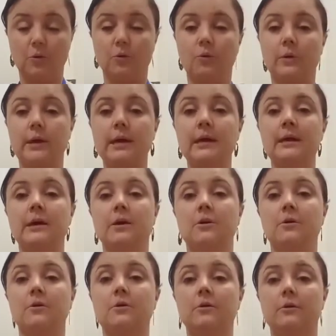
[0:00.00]
We
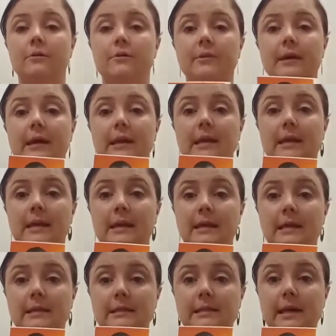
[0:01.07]
know that he
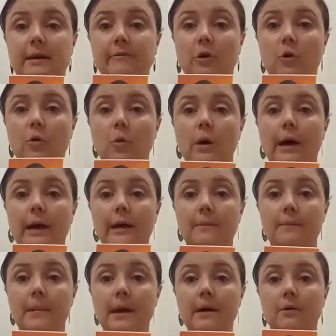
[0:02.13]
needs to have a quiet
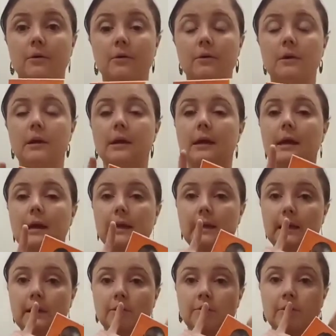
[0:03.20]
mouth, and he
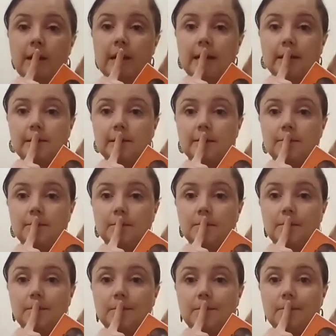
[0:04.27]
can raise
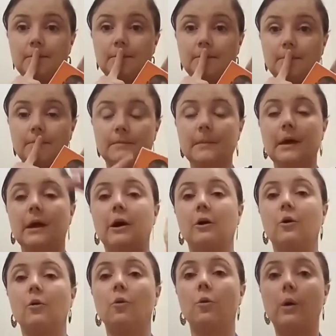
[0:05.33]
a
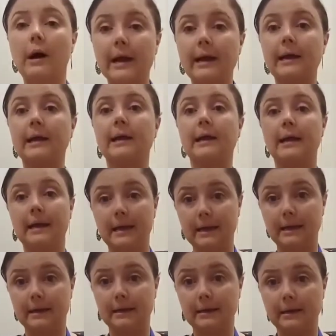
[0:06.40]
quiet
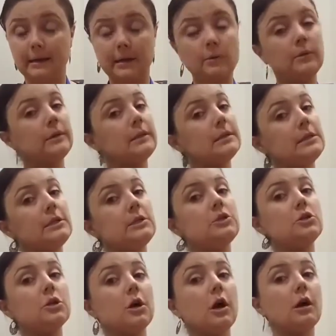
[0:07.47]
hand. And when the
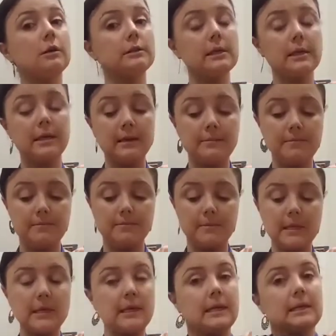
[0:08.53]
teacher calls on him,
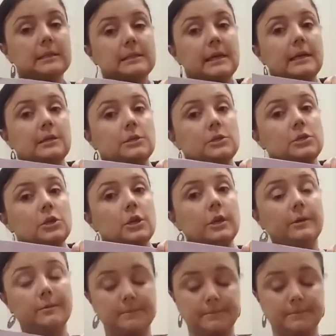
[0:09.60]
then he can take his turn.